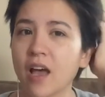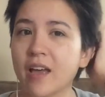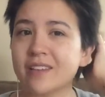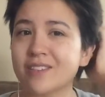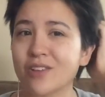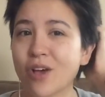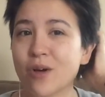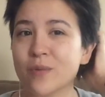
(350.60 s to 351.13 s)

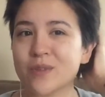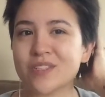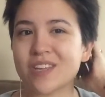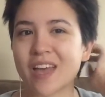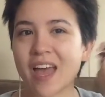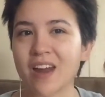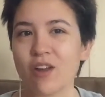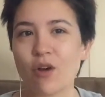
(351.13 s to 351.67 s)
so I was
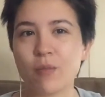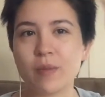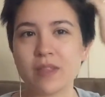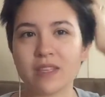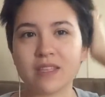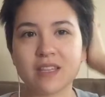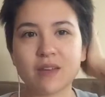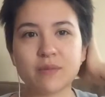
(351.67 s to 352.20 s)
kind of hoping
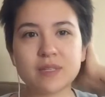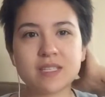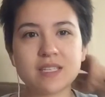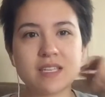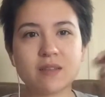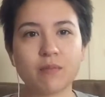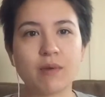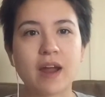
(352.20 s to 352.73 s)
that they would
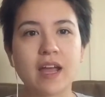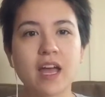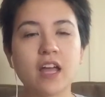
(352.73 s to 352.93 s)
see the bright